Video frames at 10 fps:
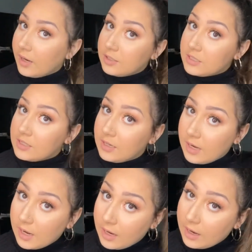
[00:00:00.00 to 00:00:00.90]
I just did
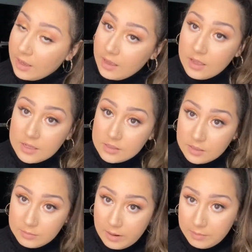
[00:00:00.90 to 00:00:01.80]
a
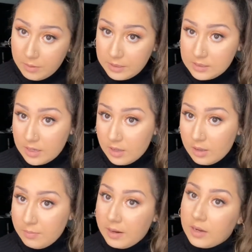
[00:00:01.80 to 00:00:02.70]
slick back
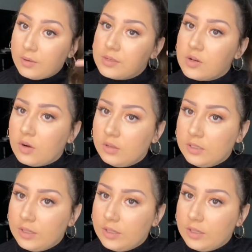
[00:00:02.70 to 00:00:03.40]
ponytail. My hair was curled the